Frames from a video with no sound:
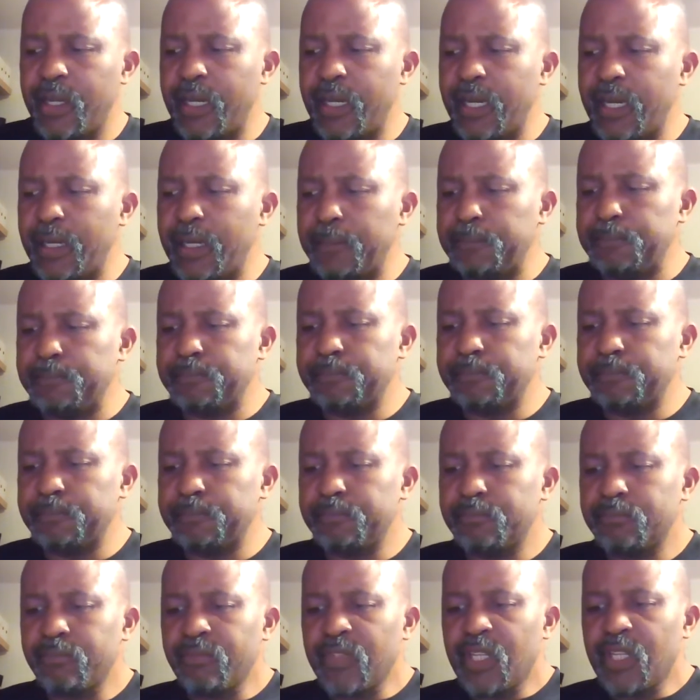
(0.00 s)
Um,
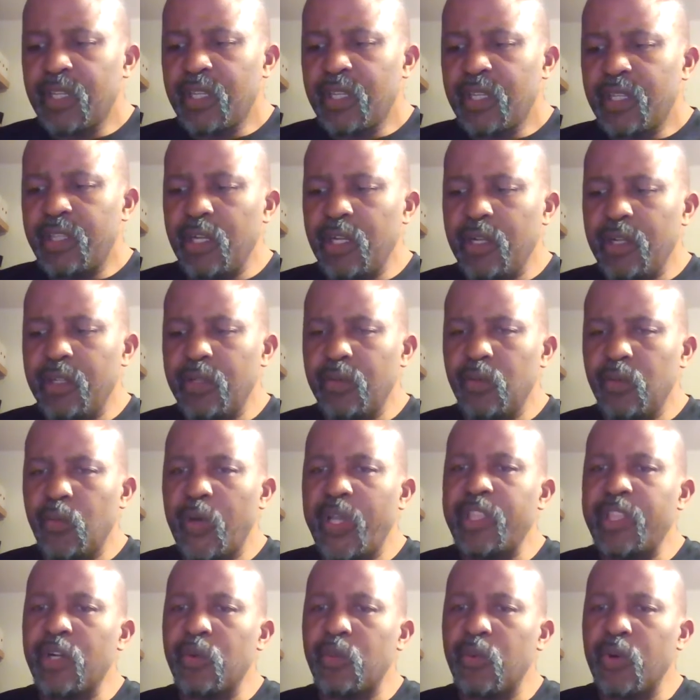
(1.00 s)

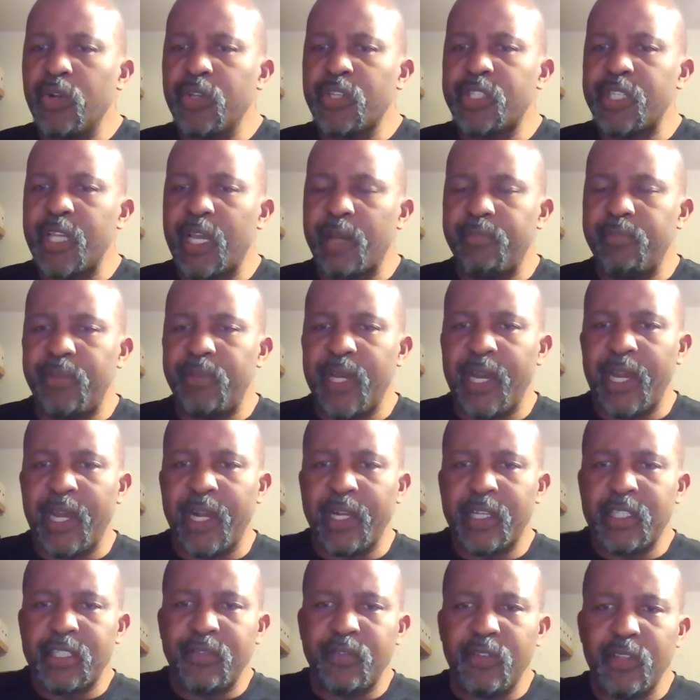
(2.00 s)
when there were
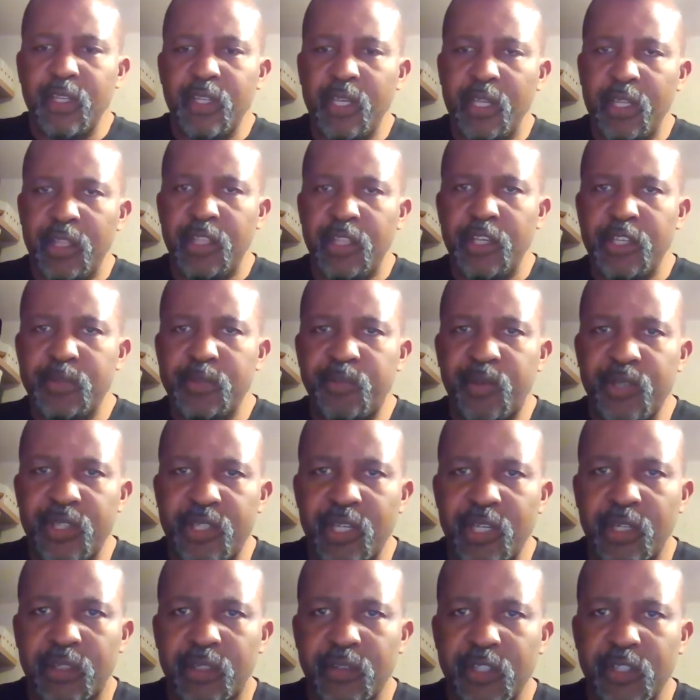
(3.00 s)
setbacks in this
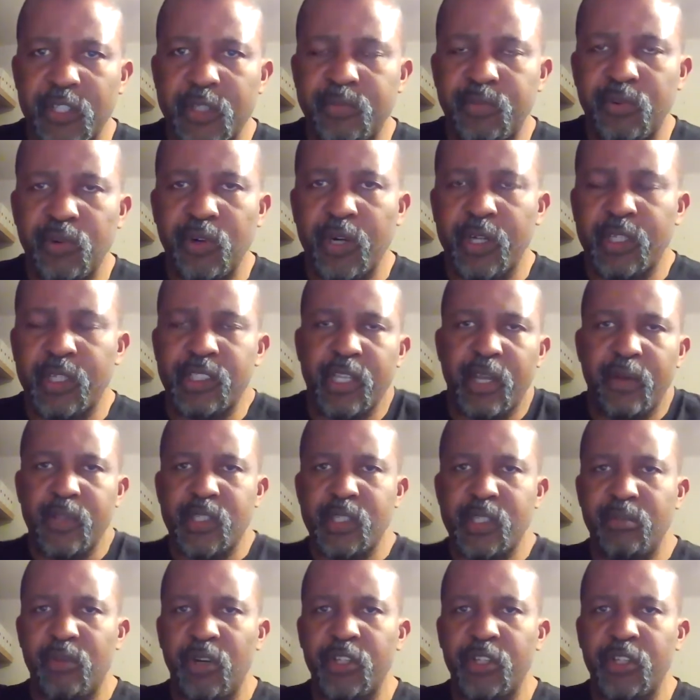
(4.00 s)
particular sport, because I
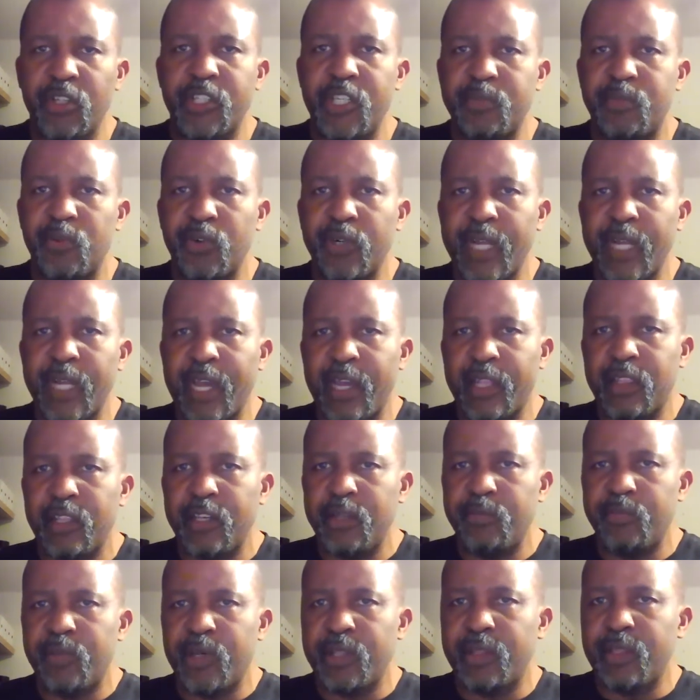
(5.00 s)
was a multi-sport
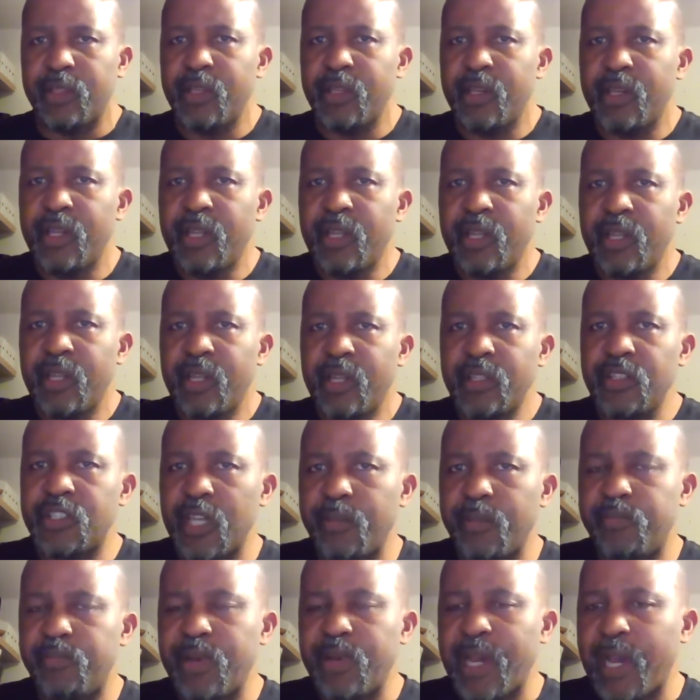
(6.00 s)
athlete, but the
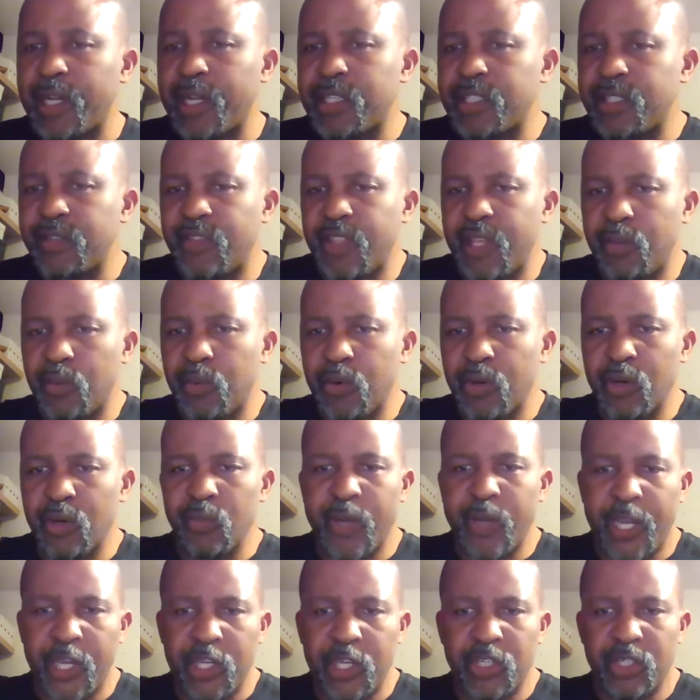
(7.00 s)
setbacks, if they
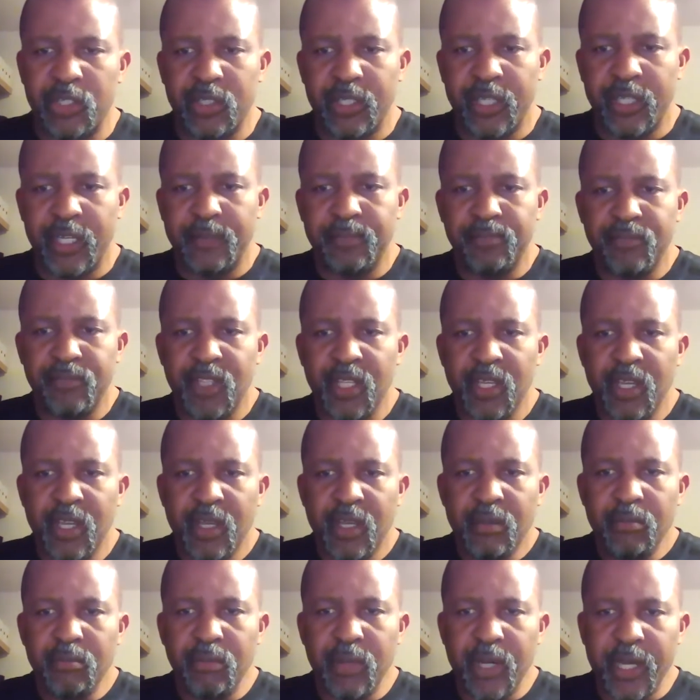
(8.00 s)
were racially,
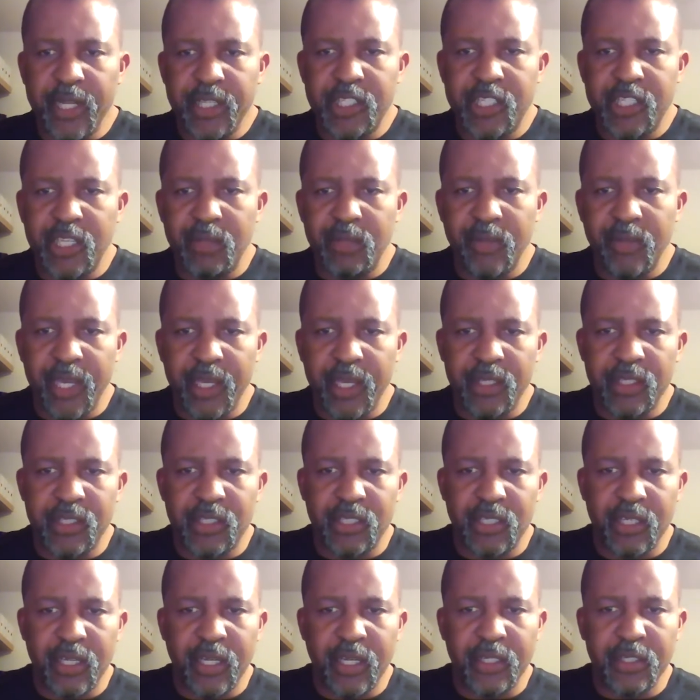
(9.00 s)
my
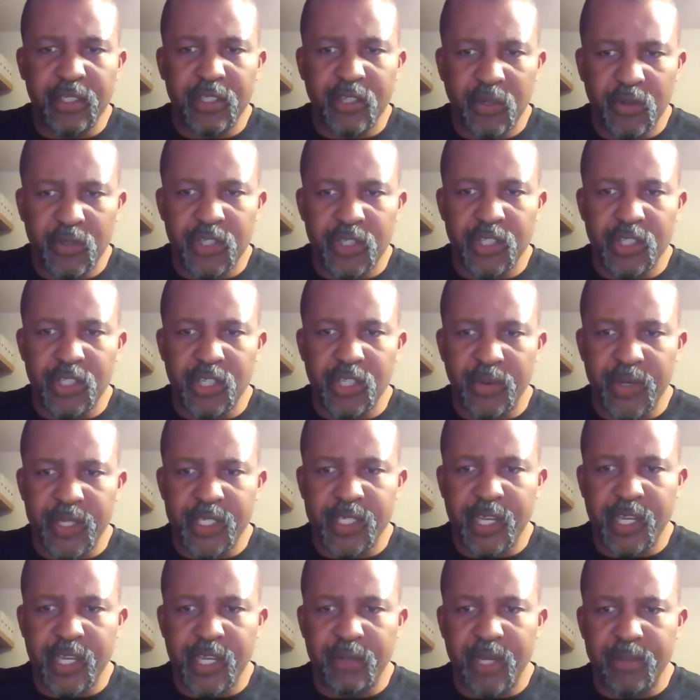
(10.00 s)
teammates and coaches
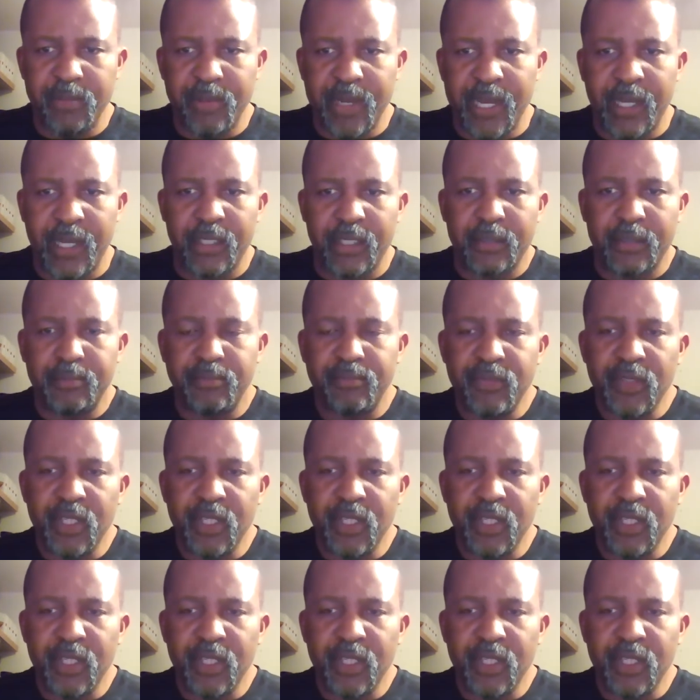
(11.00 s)
always had my back.